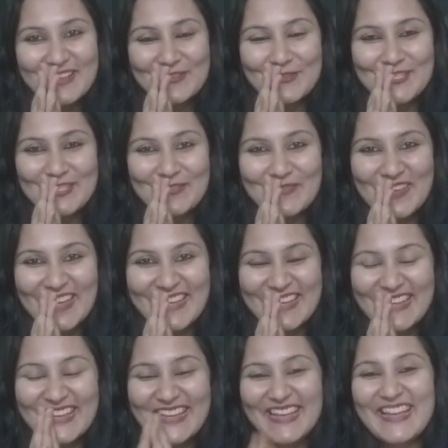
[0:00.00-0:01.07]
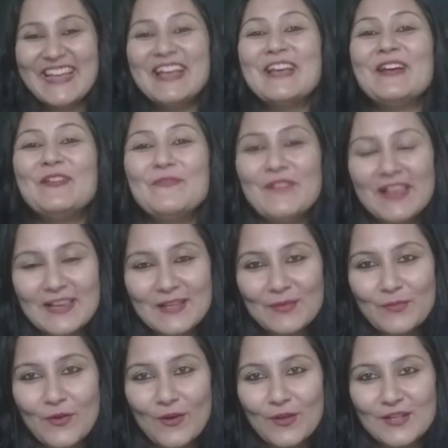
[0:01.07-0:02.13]
Good evening.
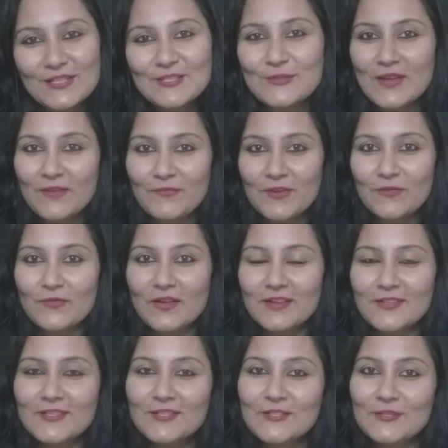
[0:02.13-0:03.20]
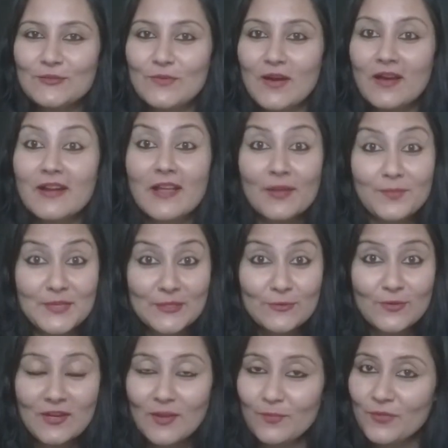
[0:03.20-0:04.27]
Welcome all to everyone to our
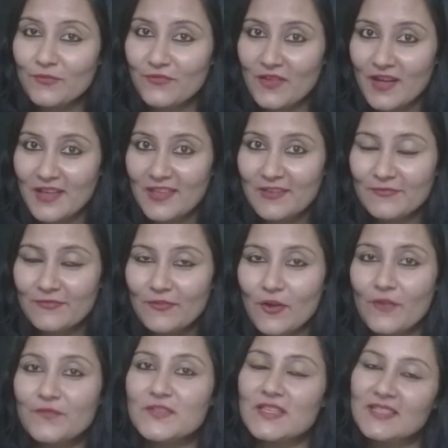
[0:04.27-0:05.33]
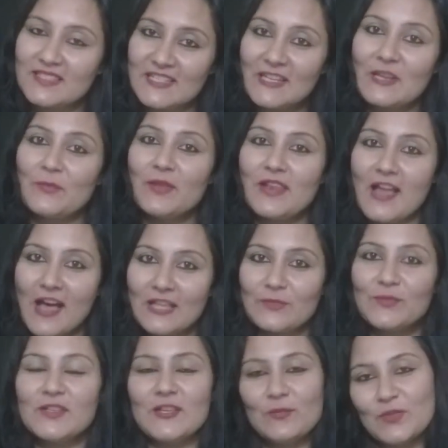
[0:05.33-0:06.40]
episode number 5 of Sustainable
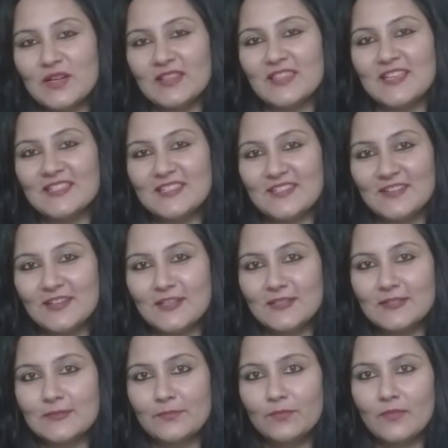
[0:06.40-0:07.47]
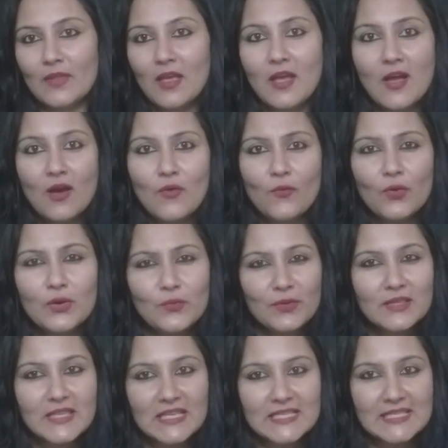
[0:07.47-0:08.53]
Atmanirbharta series. What
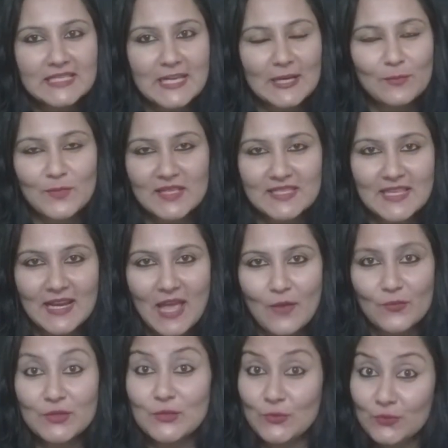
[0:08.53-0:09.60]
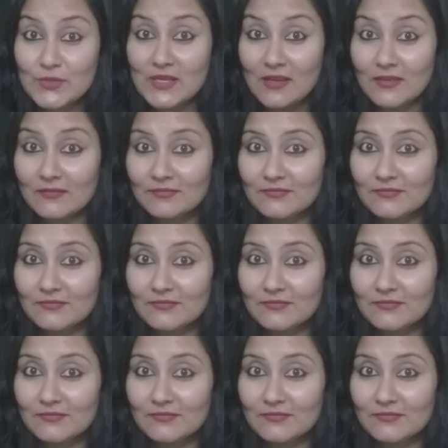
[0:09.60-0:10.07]
were these statements that I was using